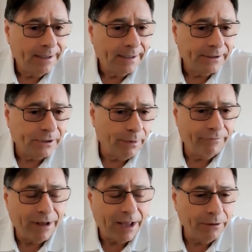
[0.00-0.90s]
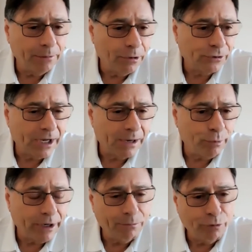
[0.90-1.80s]
So when volume goes up, we
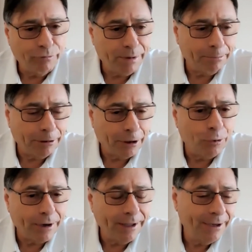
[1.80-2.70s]
can move people accordingly.